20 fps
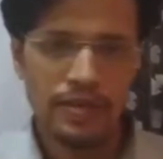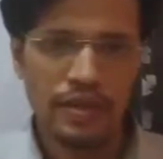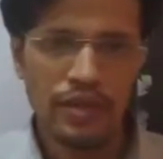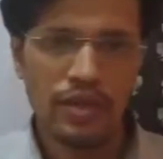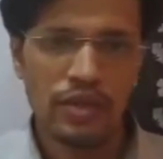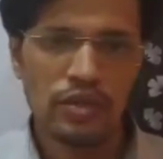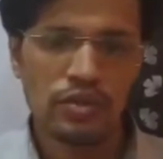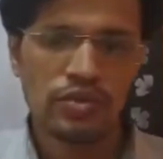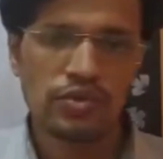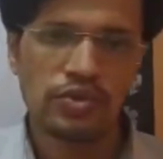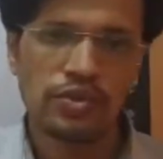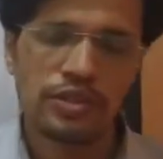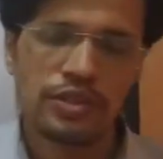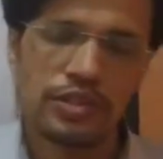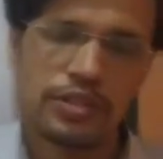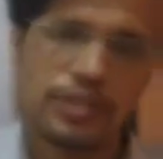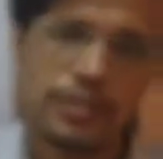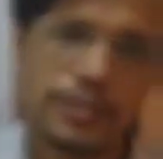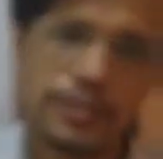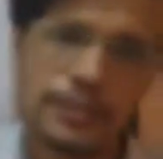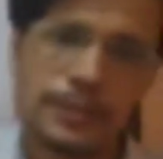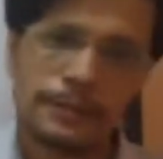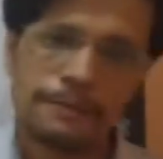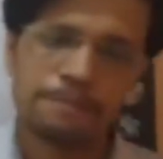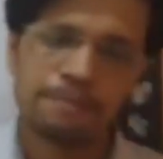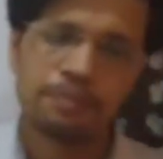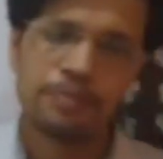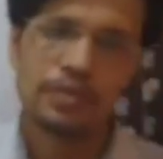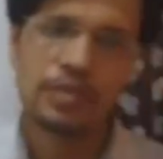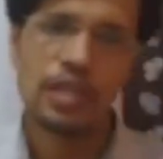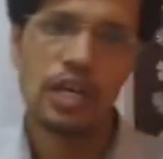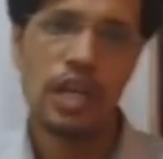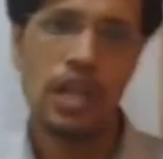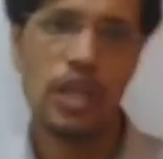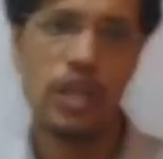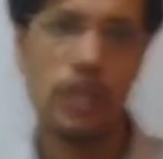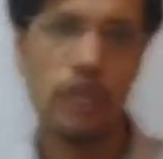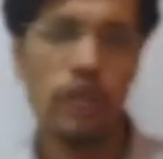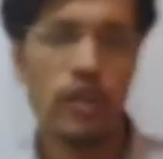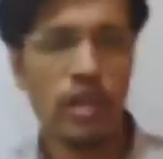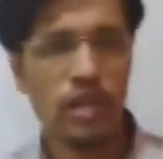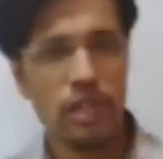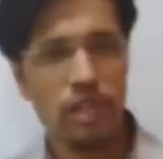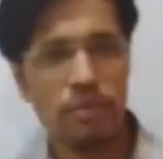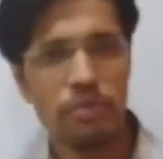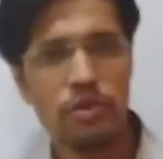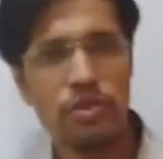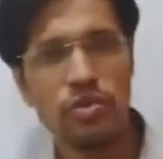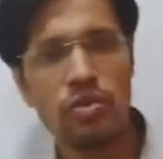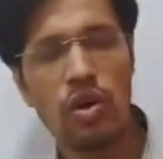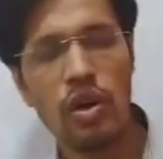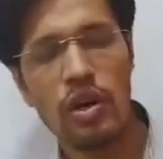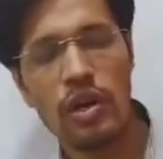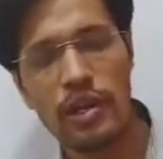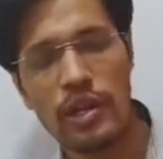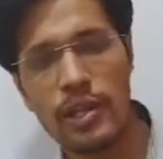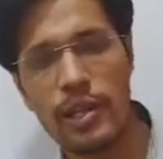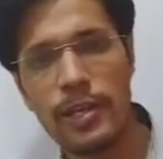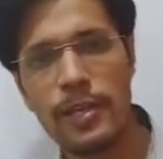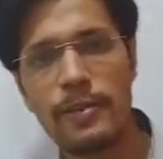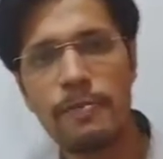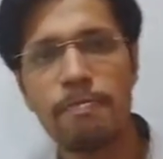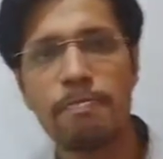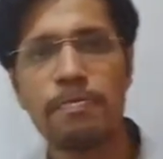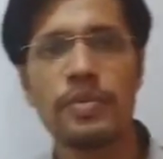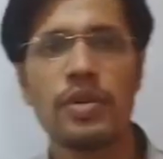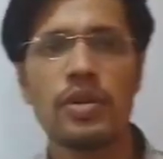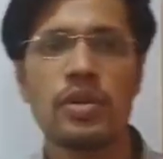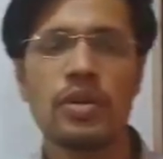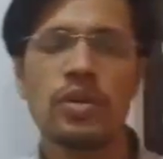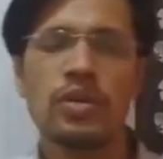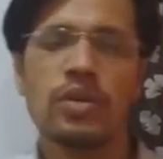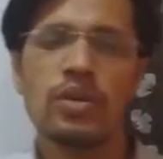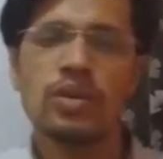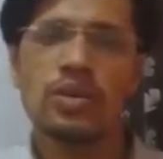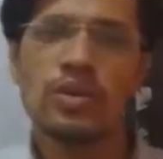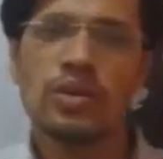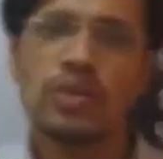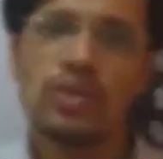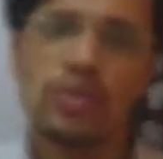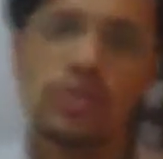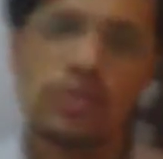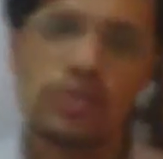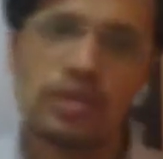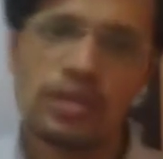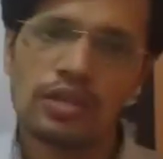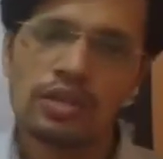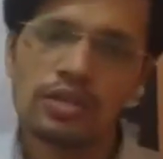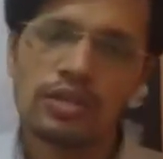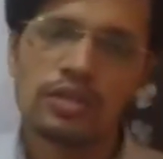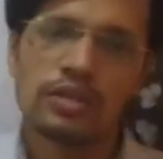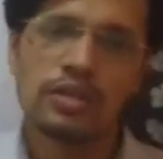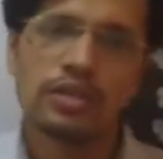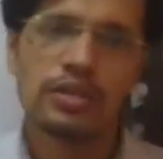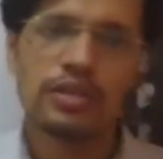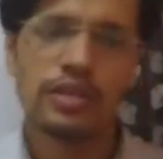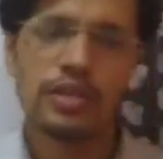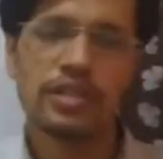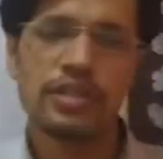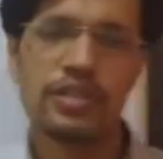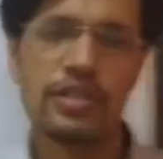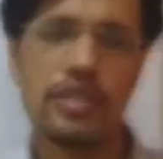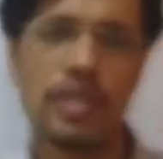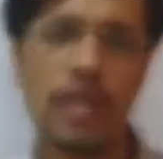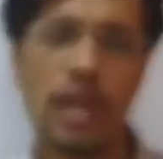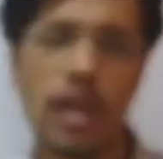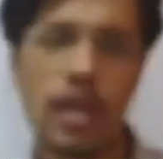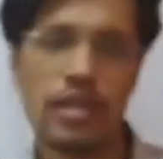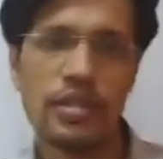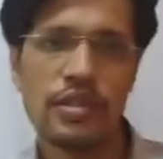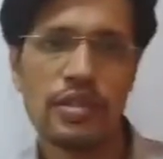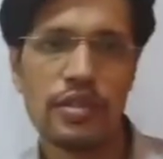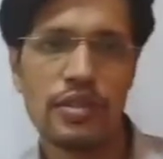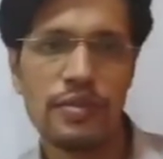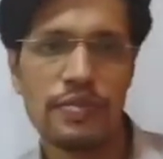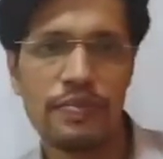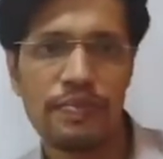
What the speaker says: Hello students, I welcome you all again to the next class,